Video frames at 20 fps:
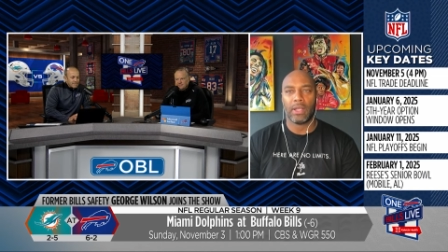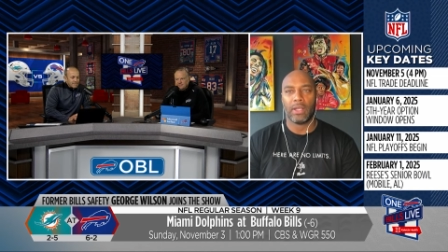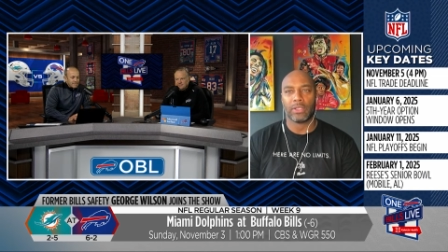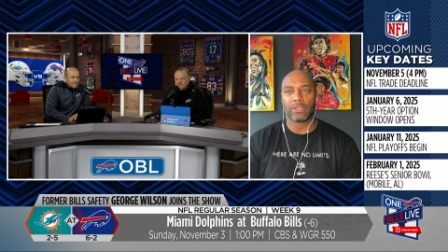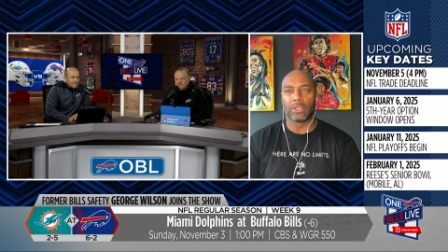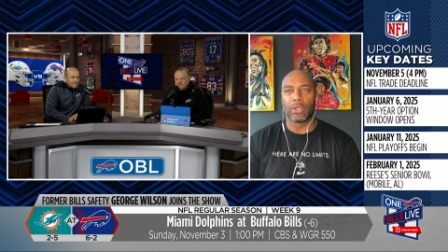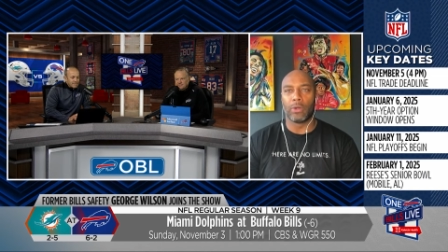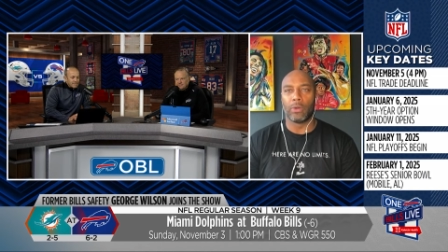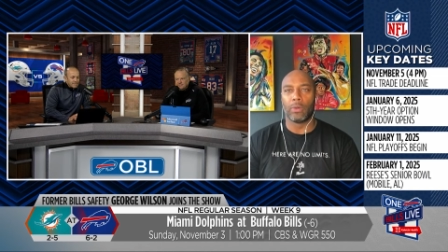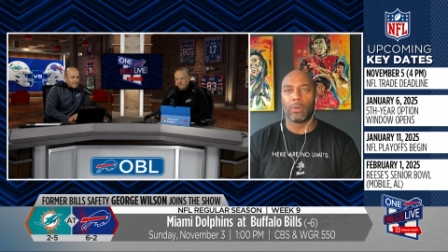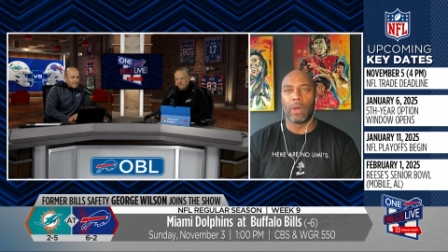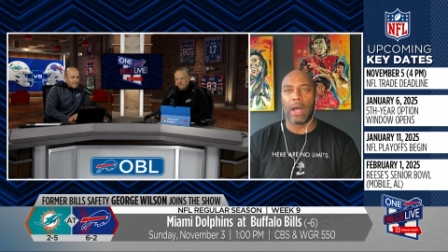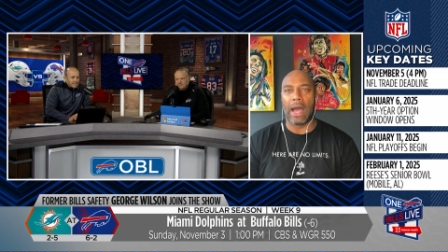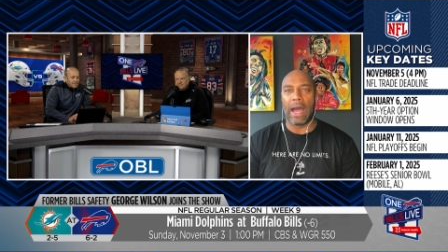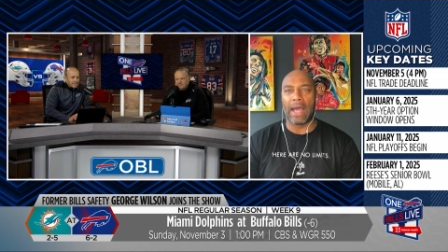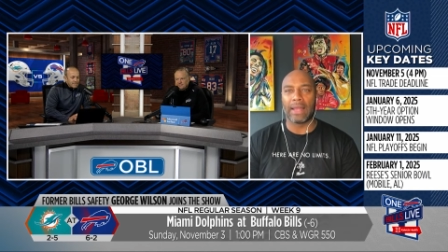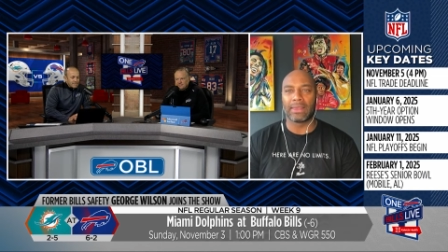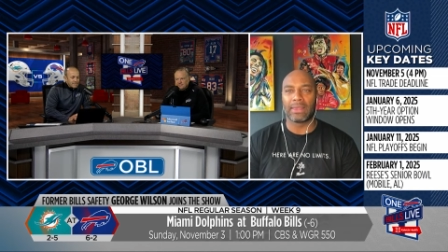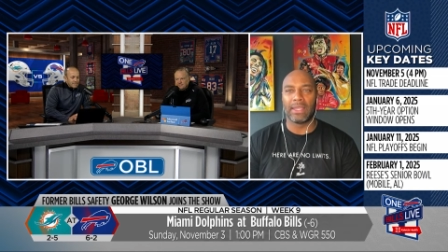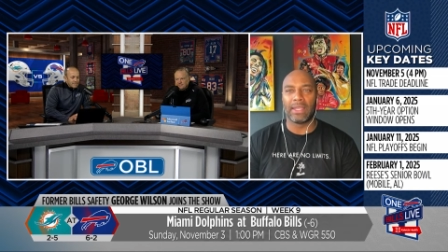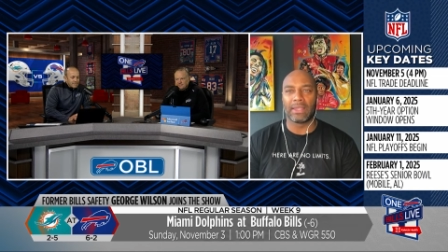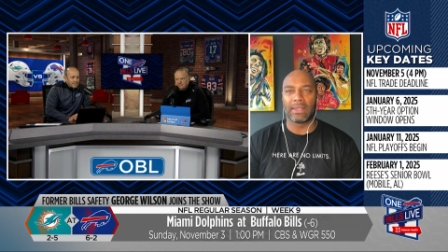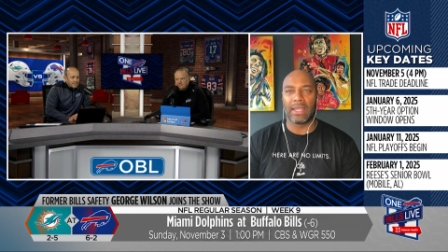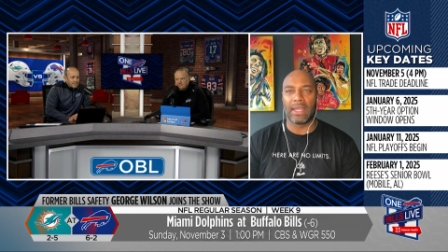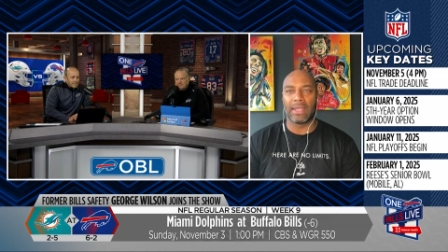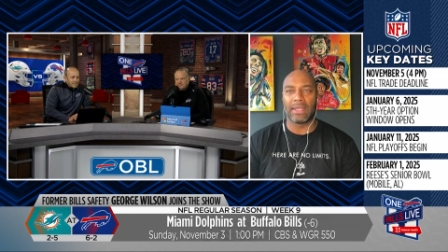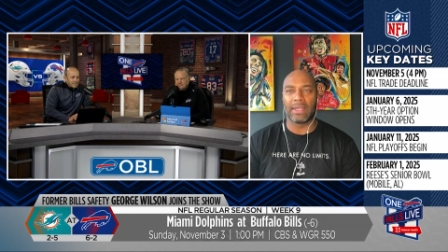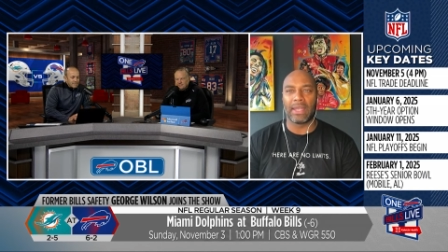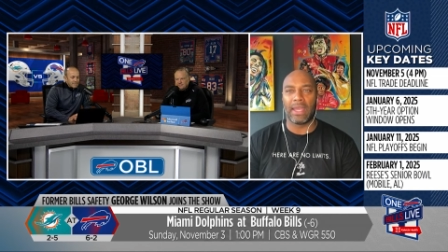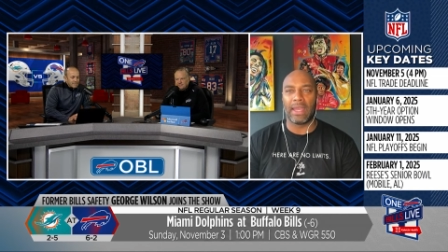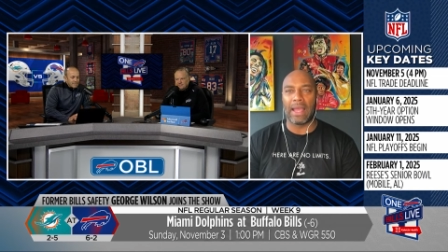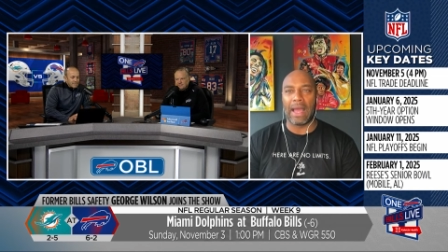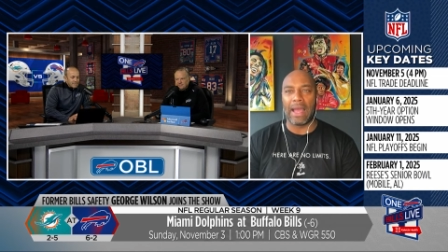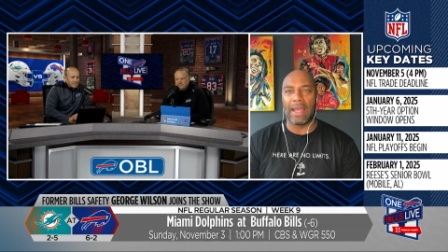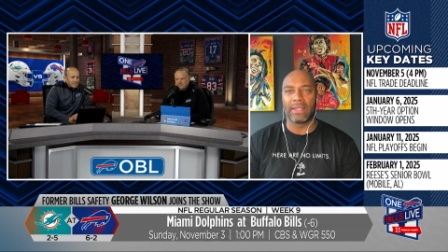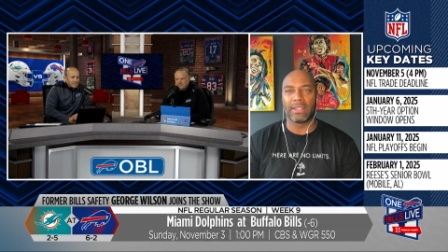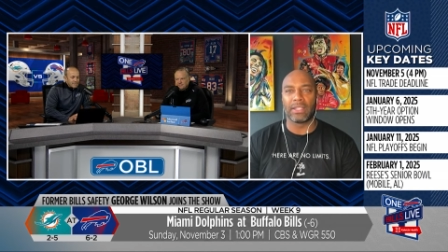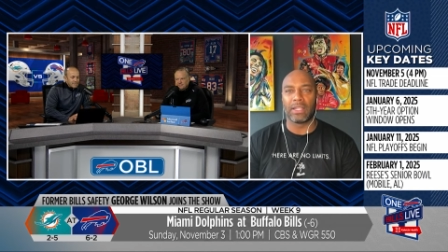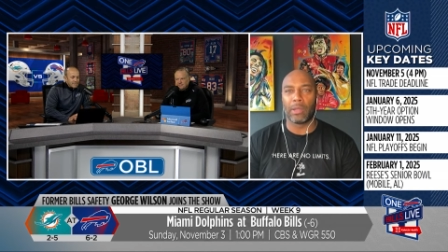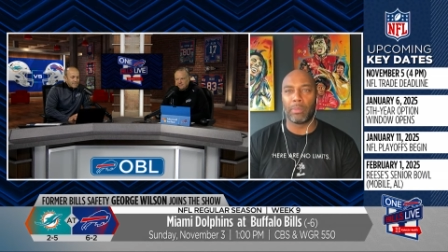So I think that day I
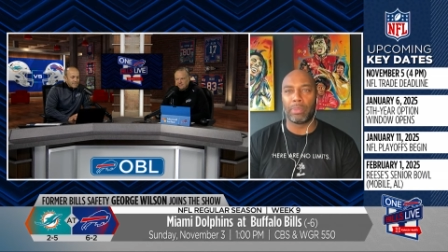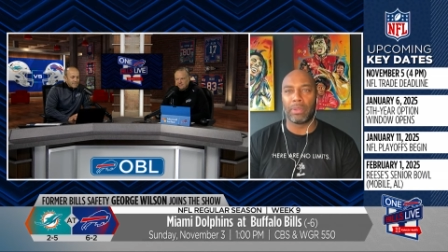ended up